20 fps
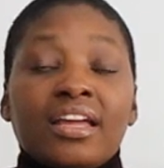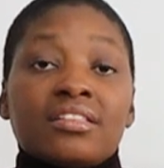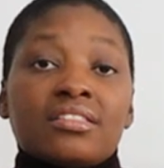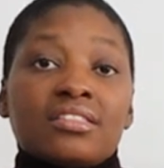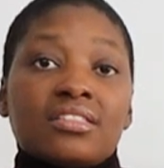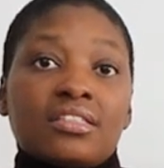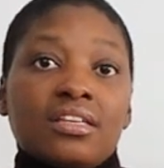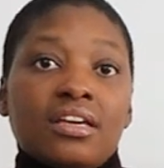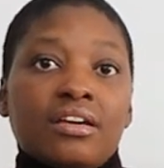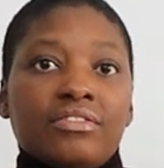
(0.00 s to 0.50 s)

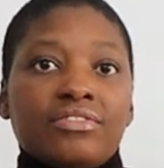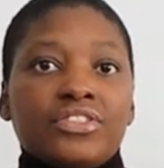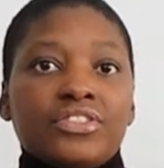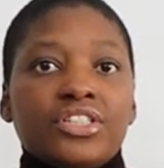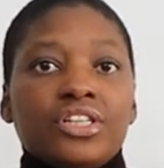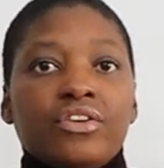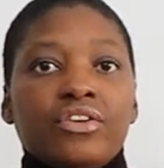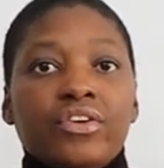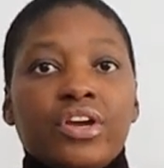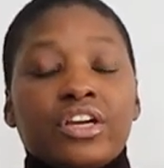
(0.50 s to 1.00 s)
and
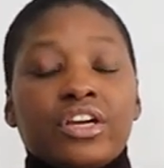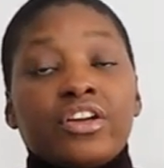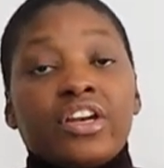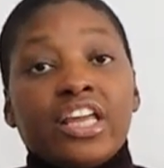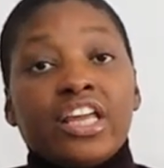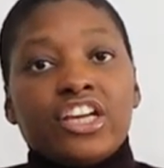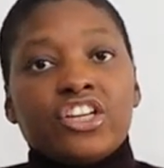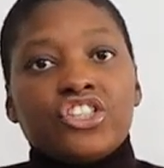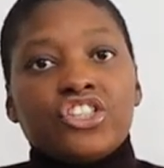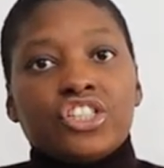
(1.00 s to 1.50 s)
safety
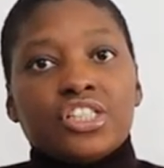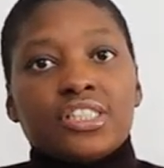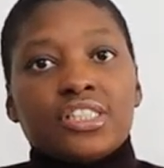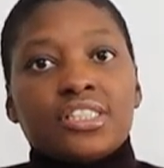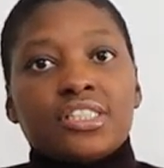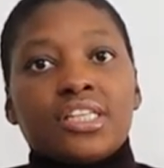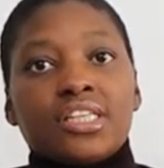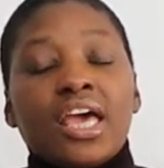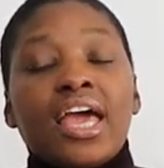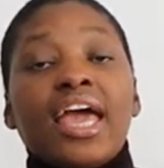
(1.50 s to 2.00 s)

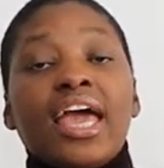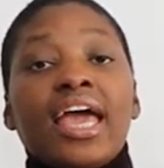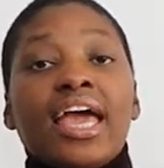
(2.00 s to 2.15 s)
regulations